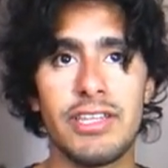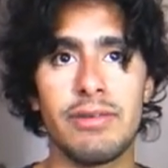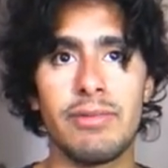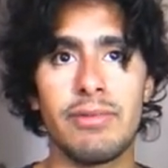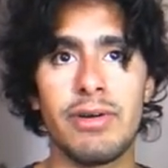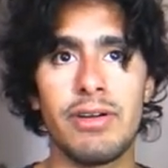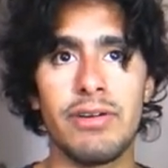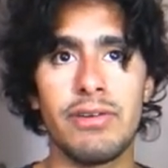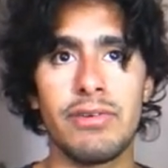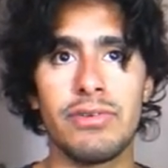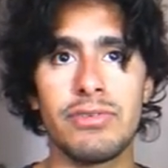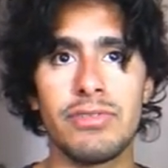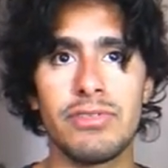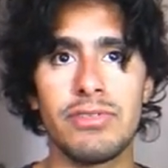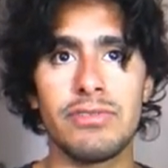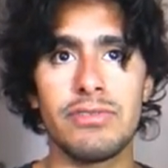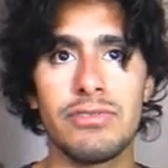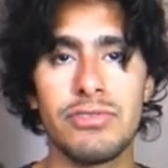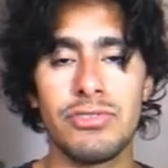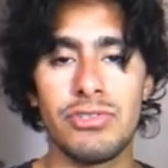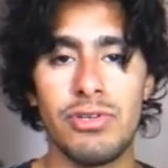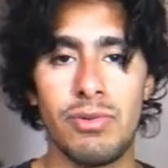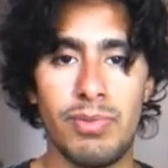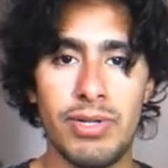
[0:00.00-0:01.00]
about
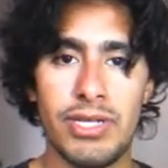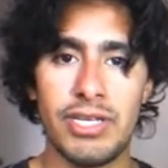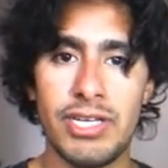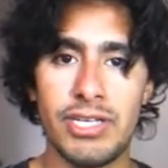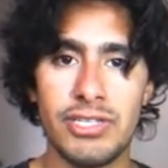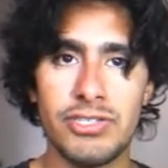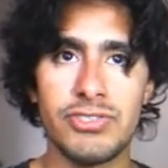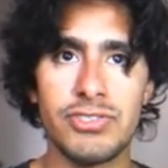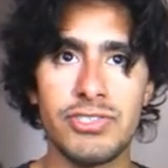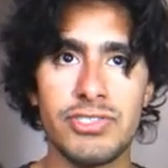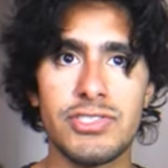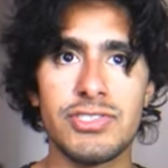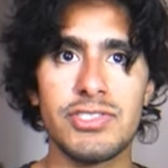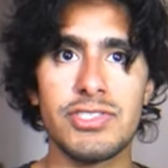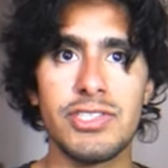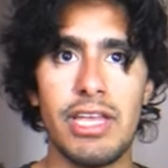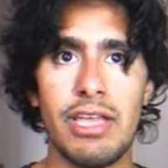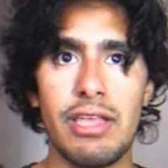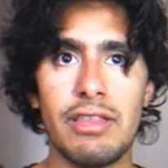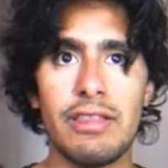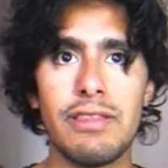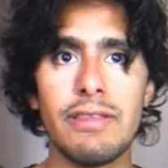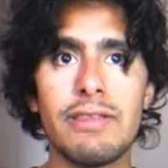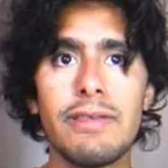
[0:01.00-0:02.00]
your application
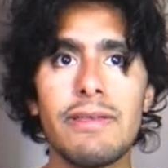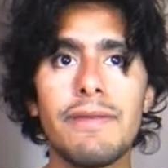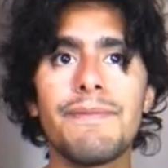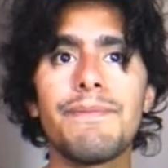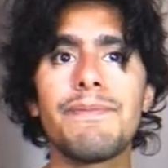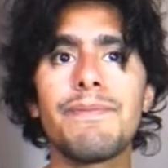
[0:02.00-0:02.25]
state.